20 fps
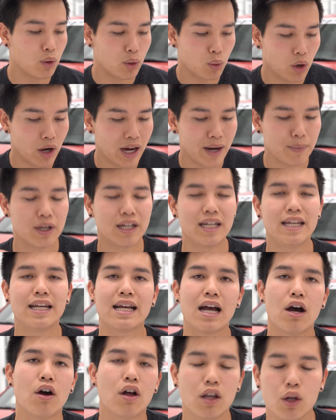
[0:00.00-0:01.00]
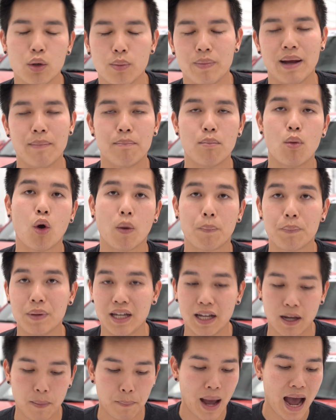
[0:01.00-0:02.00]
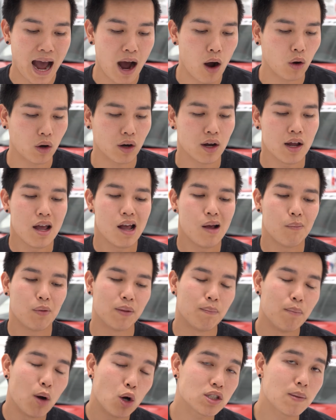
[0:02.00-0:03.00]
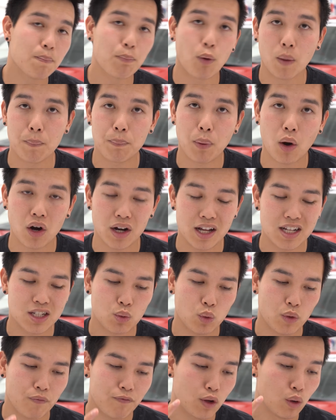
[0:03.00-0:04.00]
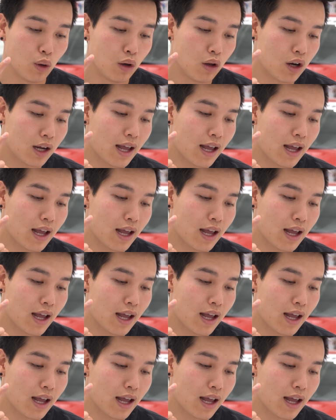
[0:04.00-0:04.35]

but we were able to eke out a little bit more peak power. But the most important part is if you